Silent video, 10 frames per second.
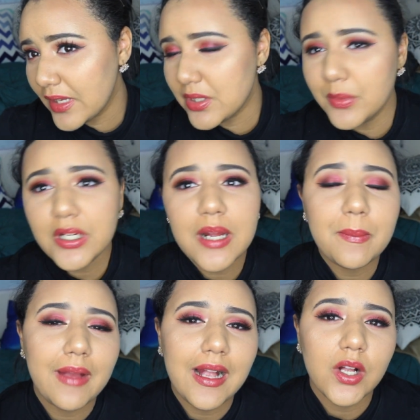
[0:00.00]
So I'm gonna
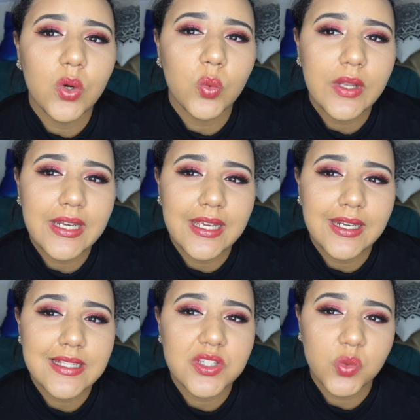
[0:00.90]
come back when
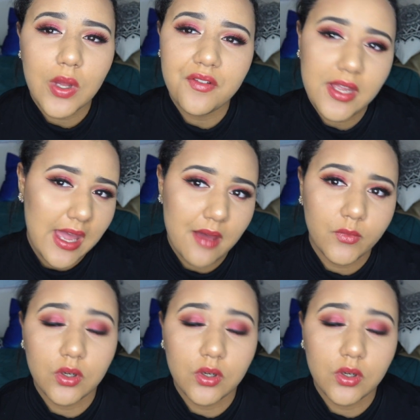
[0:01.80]
it is 12 a.m.